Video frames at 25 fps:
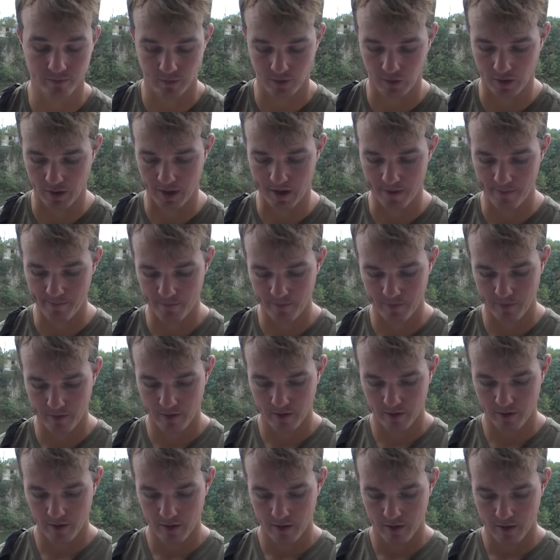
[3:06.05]
okay?
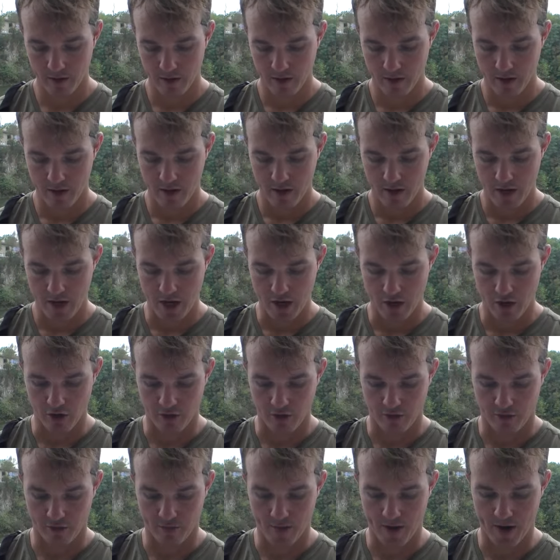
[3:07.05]
And you're
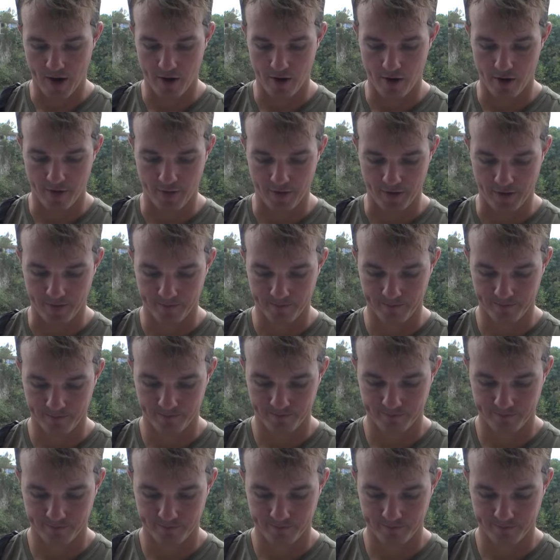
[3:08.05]
gonna thread it on there.